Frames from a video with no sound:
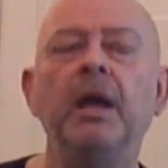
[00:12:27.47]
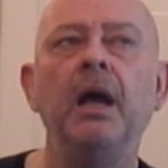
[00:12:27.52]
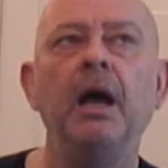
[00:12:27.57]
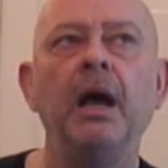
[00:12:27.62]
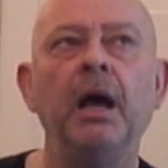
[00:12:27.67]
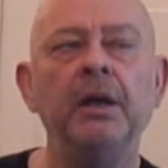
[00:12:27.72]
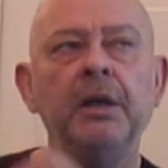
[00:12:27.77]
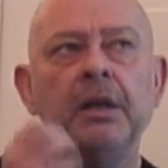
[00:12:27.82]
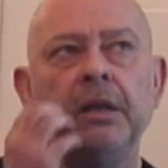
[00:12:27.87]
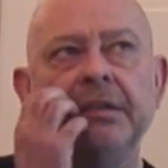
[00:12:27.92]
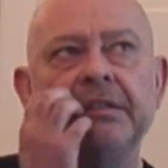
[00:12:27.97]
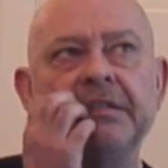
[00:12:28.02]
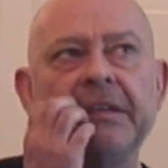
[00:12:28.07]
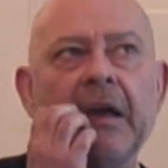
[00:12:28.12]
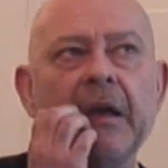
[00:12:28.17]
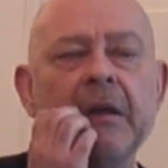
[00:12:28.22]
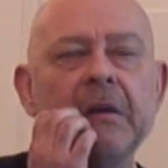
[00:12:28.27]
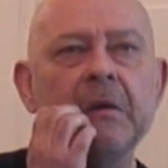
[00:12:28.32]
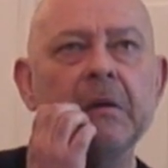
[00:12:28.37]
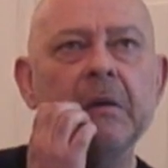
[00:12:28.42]
And he
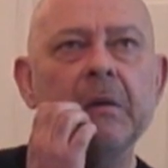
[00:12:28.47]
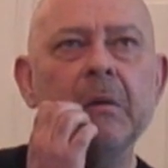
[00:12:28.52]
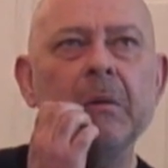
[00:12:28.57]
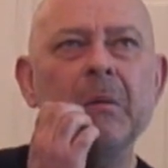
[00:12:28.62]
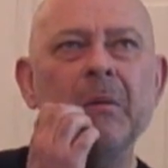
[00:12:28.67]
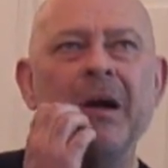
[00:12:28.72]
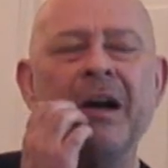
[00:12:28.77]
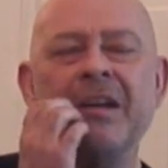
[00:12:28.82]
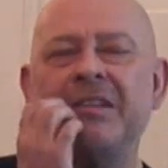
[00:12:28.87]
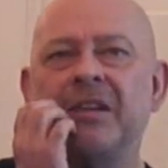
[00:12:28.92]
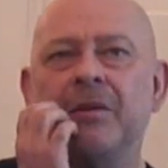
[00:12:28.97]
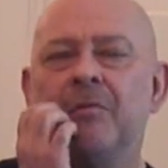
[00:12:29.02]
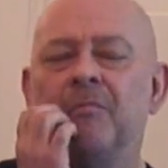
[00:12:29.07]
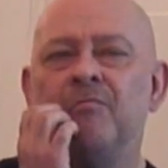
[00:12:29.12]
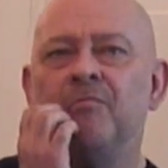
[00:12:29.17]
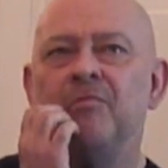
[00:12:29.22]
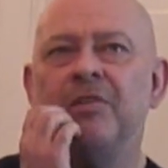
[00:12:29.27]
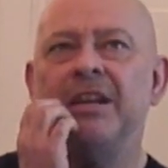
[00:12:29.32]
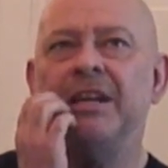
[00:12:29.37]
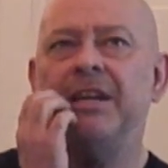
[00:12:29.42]
said, I don't
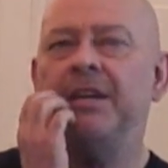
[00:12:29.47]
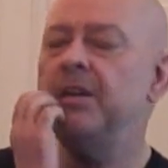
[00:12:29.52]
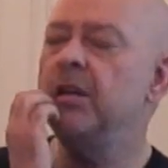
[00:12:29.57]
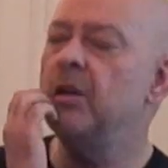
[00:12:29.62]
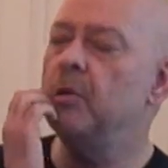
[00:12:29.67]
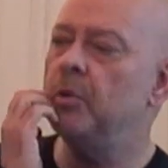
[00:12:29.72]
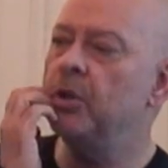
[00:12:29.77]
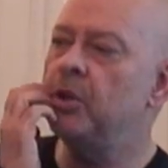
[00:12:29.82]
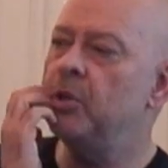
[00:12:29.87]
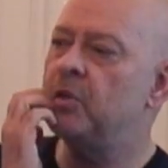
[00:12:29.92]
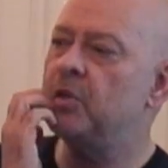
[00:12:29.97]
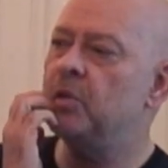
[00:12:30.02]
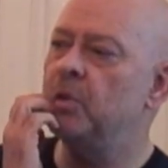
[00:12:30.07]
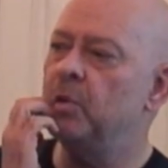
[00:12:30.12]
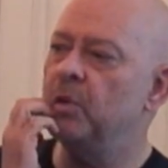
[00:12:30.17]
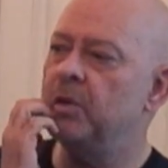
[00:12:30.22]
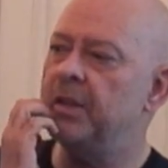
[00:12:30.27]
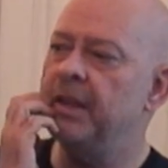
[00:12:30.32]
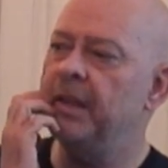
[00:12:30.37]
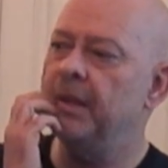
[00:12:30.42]
really know what you're
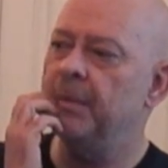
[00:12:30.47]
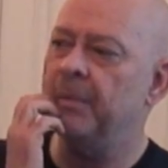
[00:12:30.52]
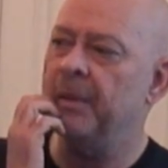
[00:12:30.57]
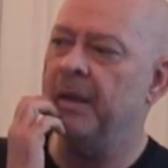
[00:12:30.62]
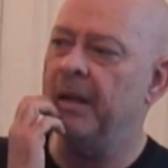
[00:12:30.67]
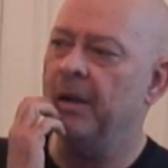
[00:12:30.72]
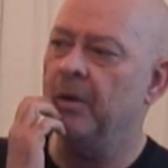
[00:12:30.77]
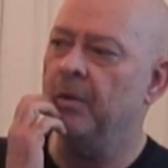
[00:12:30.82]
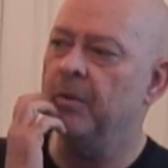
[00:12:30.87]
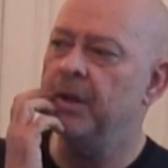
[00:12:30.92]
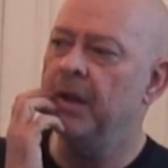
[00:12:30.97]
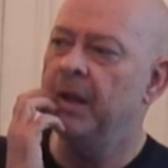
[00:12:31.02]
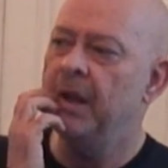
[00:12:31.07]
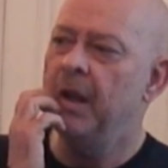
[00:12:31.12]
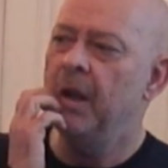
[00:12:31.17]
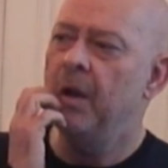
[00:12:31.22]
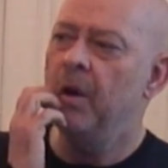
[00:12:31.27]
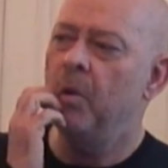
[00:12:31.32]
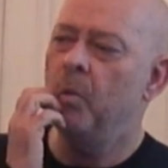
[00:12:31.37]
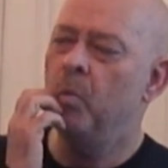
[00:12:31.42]
talking about.
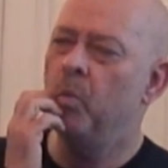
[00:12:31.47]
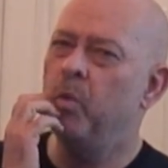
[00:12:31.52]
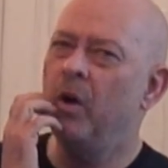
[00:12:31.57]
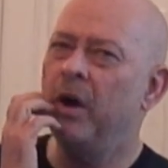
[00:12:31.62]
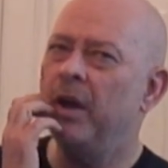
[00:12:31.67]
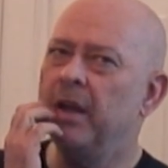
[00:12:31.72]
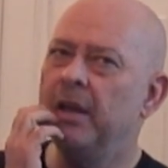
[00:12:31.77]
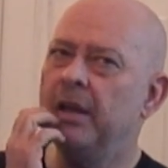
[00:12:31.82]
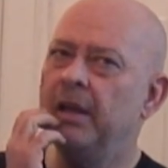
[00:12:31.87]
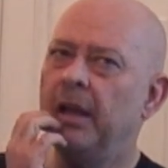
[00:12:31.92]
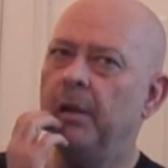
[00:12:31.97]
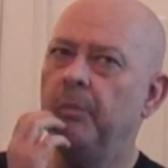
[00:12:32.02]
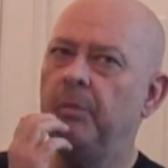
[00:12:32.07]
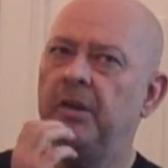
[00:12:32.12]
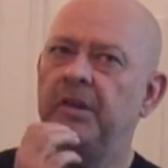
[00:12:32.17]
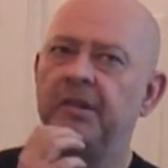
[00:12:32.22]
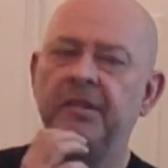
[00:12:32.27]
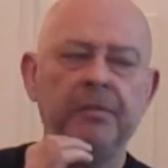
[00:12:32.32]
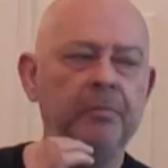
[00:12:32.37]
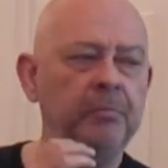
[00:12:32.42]
Why are
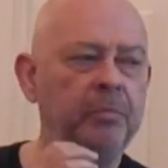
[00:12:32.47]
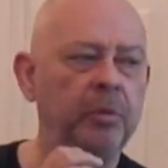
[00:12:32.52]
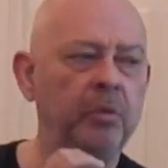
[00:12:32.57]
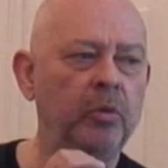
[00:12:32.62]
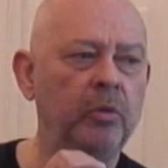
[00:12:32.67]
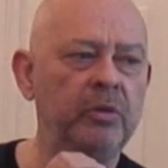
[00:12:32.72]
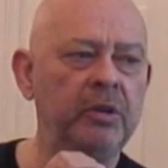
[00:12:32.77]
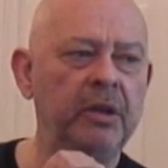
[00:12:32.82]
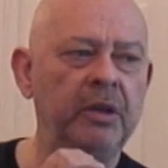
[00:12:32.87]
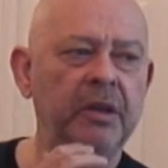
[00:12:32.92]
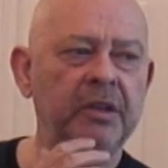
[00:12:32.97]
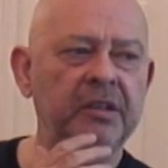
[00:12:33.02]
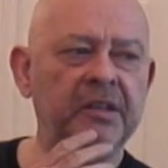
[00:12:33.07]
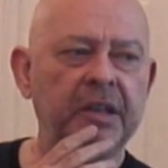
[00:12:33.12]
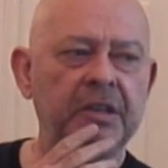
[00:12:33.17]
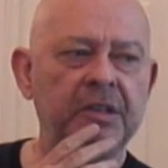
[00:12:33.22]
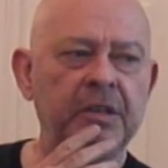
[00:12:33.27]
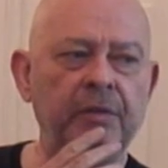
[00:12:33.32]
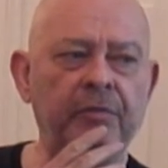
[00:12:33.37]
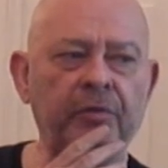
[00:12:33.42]
languages important in a
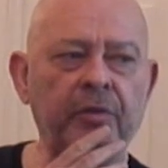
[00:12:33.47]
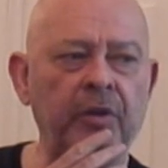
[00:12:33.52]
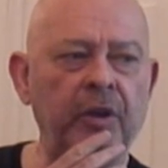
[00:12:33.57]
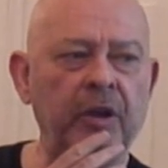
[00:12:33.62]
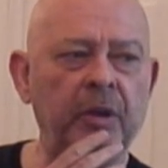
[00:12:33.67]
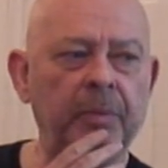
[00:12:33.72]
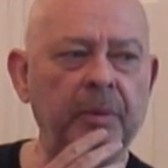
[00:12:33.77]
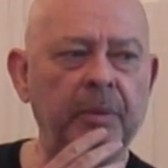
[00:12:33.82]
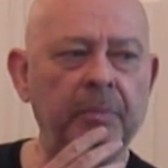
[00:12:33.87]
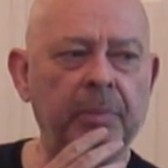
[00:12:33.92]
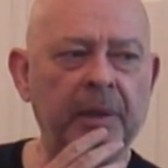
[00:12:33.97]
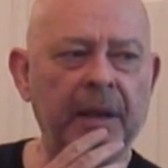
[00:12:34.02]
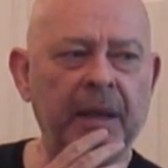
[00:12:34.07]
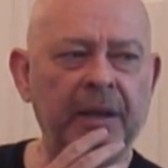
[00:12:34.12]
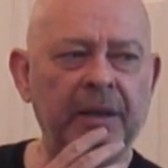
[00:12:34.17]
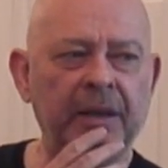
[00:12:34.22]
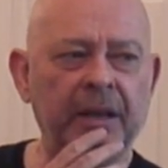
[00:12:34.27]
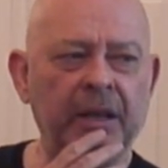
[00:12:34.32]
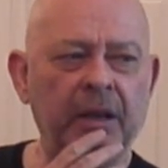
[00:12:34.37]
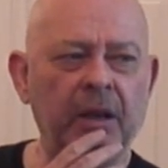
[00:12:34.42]
city for urban
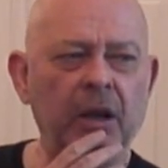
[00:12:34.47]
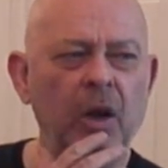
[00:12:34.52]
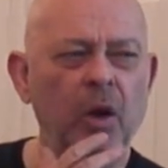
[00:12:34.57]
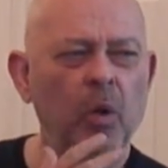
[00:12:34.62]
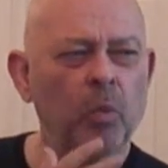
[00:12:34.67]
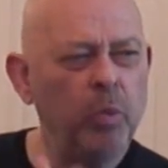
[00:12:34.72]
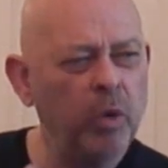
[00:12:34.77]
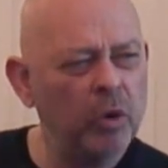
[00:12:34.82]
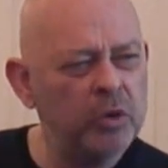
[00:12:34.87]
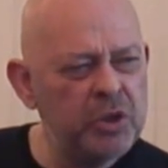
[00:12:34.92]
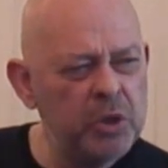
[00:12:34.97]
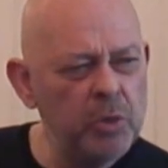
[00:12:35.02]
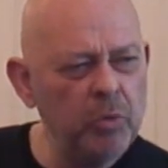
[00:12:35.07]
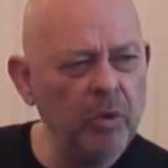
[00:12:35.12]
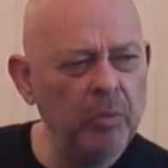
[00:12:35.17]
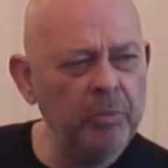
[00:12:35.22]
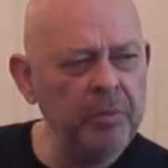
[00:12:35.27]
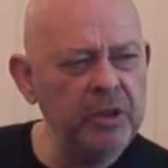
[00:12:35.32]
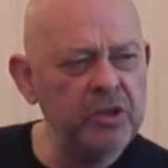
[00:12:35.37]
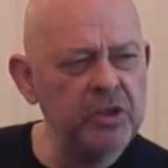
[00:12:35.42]
planning? What do you
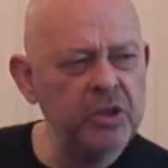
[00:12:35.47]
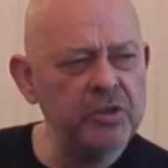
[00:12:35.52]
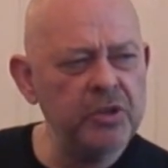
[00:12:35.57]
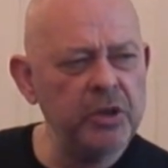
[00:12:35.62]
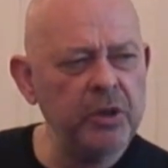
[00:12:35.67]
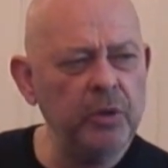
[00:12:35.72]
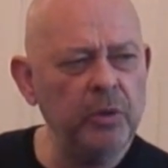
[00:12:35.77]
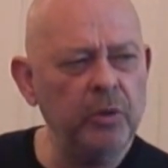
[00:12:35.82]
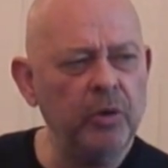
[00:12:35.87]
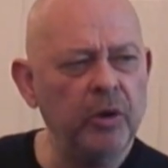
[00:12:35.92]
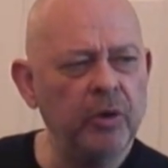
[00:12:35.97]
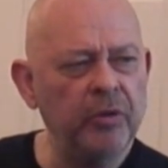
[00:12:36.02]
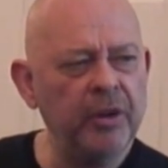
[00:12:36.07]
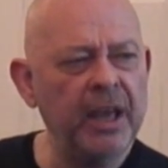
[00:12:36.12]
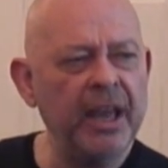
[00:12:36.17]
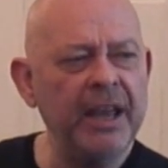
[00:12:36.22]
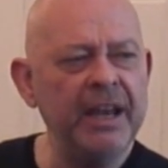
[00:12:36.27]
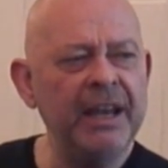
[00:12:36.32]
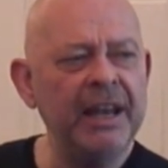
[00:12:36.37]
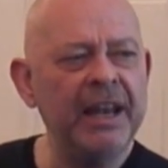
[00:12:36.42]
want me to do?
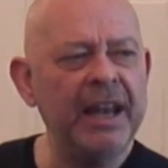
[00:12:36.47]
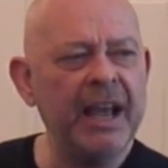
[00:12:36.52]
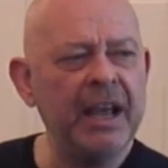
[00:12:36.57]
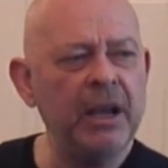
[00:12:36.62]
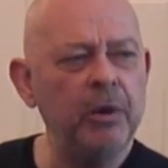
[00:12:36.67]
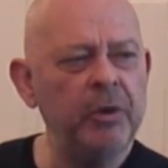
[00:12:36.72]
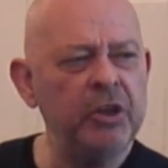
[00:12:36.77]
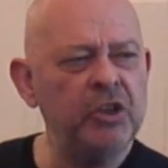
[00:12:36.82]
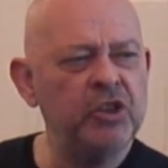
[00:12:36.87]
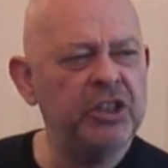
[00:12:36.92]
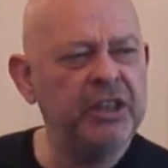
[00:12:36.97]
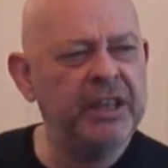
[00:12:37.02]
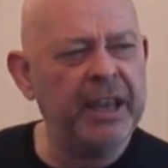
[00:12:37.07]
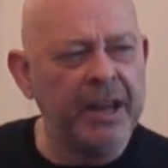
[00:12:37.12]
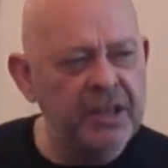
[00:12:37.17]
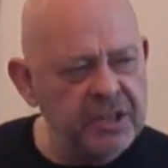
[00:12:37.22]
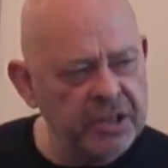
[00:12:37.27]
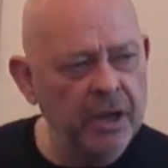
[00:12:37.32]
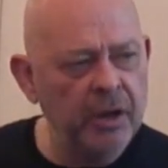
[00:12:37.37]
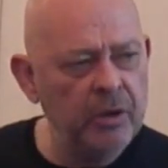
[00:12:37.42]
Create language
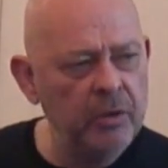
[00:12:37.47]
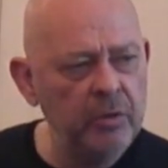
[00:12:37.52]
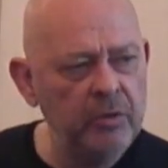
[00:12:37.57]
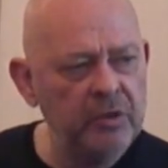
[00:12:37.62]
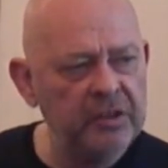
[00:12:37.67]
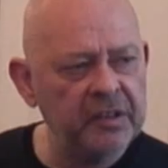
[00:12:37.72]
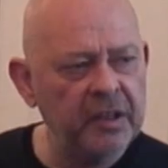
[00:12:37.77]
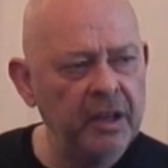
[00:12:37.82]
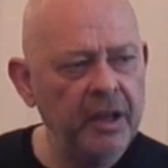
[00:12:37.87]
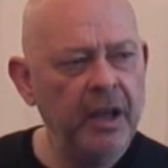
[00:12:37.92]
ghettos?